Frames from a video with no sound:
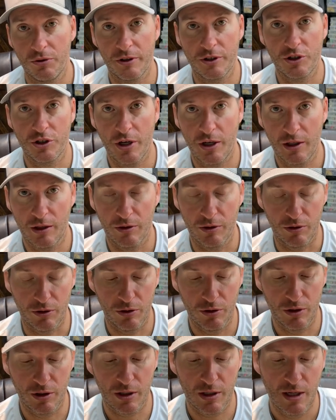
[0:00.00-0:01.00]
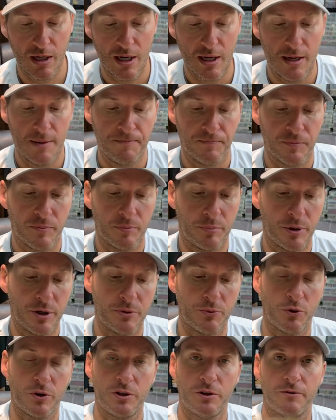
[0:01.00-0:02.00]
the shank of the hook.
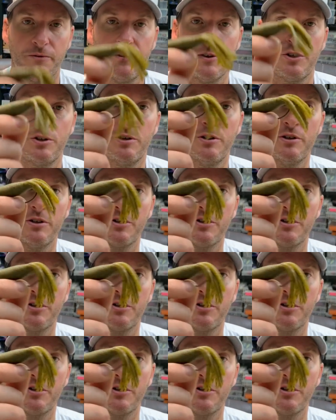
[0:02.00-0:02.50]
But when you're fishing a